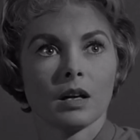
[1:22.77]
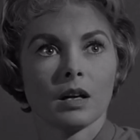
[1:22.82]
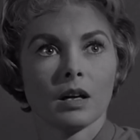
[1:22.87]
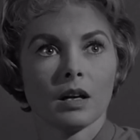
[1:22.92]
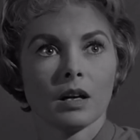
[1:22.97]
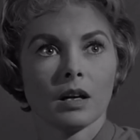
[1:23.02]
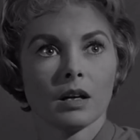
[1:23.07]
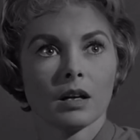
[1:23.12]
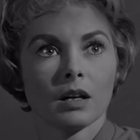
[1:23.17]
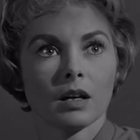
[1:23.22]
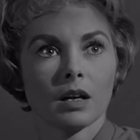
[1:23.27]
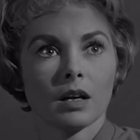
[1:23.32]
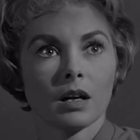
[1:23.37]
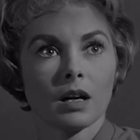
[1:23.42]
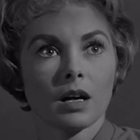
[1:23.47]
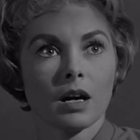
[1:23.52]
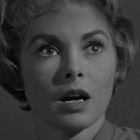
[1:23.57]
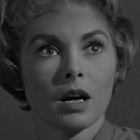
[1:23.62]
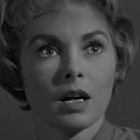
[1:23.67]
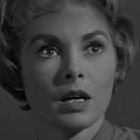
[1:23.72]
audience the
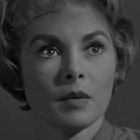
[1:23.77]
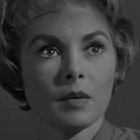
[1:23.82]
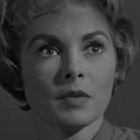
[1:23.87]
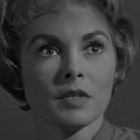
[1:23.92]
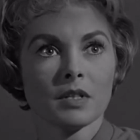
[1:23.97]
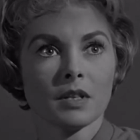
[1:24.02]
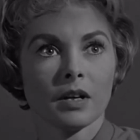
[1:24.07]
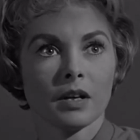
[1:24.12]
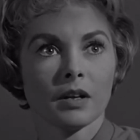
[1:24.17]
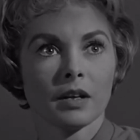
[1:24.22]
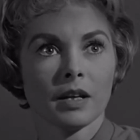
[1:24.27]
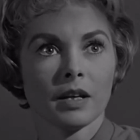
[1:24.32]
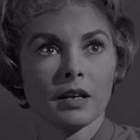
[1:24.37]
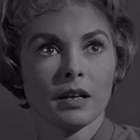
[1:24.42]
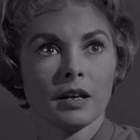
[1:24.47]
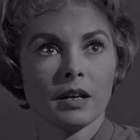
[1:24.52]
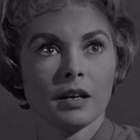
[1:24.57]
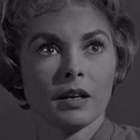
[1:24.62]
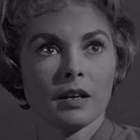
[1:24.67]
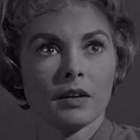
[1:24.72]
chance to better read her facial
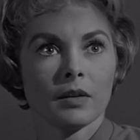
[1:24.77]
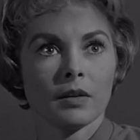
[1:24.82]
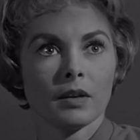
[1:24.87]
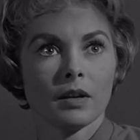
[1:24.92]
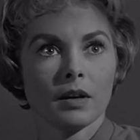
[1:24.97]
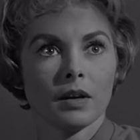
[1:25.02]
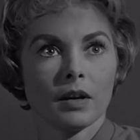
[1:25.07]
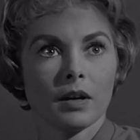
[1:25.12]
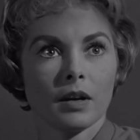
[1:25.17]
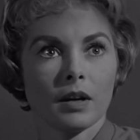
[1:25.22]
expressions,